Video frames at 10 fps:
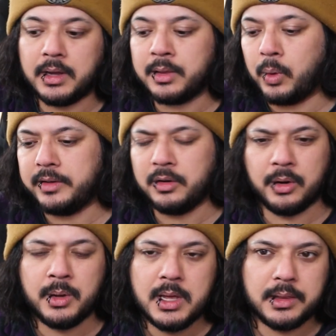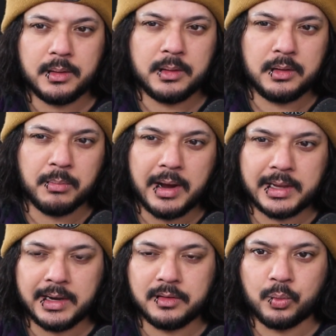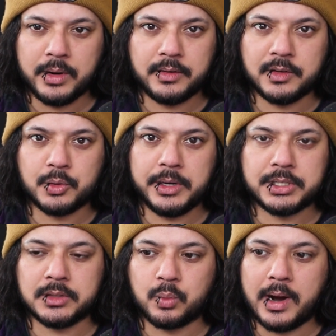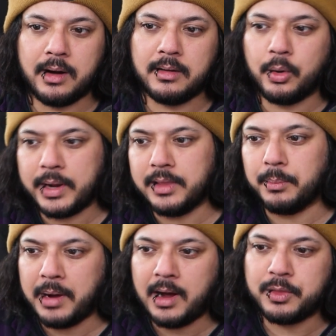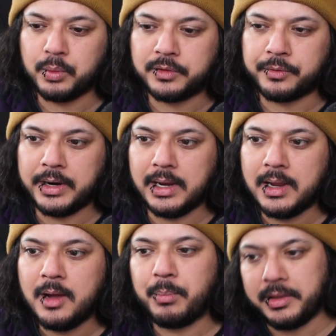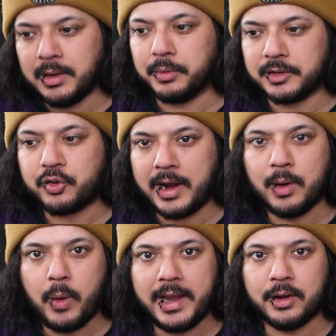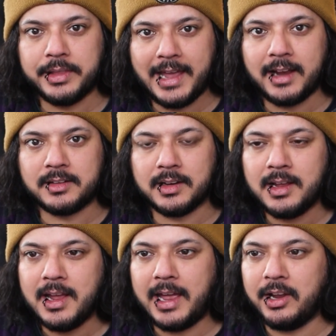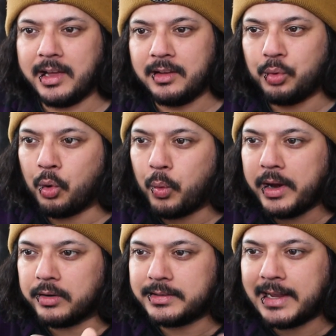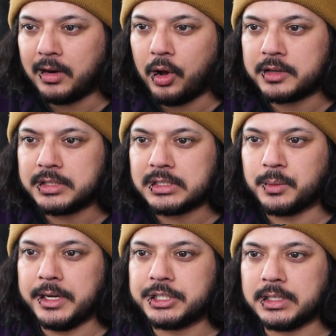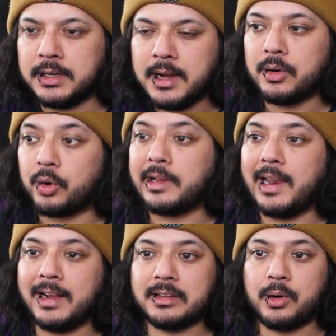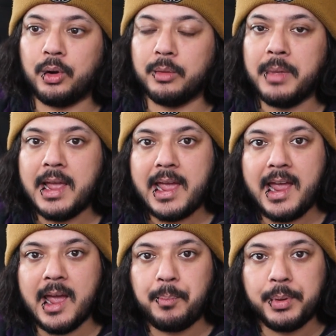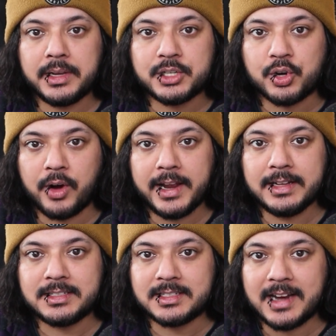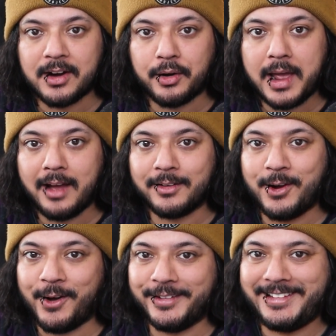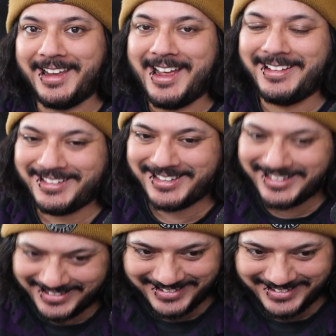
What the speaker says: Otherwise, you know, you might get into weird situations where, okay, the path was free, but there was a train waiting on the exit, and you get into a weird deadlock situation, or as I like to call them, epic train stare down contest.